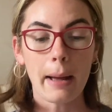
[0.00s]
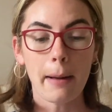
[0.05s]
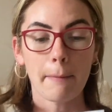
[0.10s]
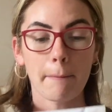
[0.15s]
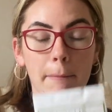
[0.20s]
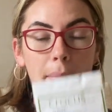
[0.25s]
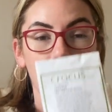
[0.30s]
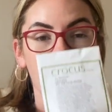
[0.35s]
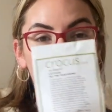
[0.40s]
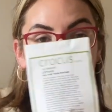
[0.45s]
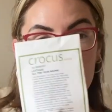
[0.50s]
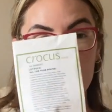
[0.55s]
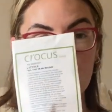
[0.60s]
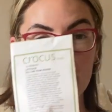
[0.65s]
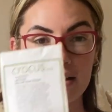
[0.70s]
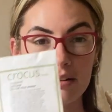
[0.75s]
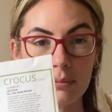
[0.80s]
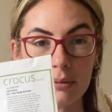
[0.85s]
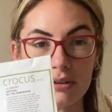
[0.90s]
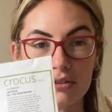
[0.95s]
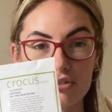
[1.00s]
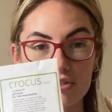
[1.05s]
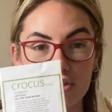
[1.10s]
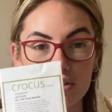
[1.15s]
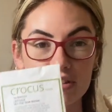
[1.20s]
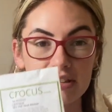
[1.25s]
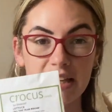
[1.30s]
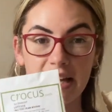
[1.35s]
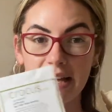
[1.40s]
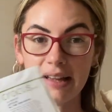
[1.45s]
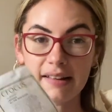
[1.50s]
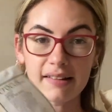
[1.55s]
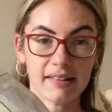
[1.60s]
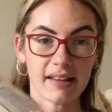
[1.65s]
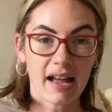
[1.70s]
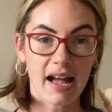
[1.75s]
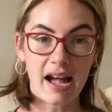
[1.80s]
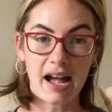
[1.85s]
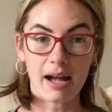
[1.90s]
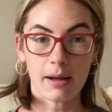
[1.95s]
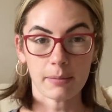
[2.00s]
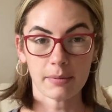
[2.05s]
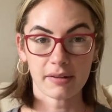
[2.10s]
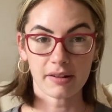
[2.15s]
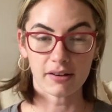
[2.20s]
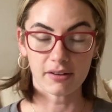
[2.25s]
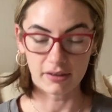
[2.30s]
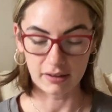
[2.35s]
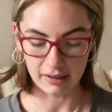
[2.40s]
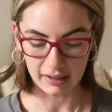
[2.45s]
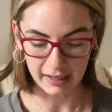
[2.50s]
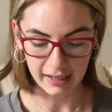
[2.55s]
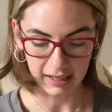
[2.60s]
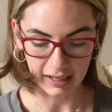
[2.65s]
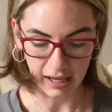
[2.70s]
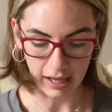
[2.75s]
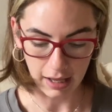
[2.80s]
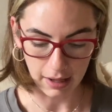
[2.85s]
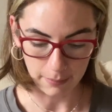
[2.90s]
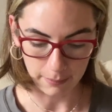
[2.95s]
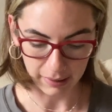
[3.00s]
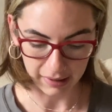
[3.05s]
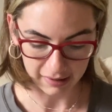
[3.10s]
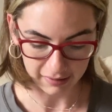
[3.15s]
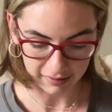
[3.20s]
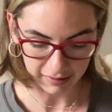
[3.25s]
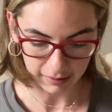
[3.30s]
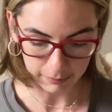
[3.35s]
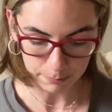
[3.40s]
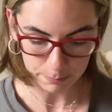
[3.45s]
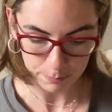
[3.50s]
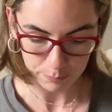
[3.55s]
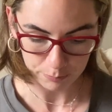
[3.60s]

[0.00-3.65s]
but these ones just taste absolutely amazing.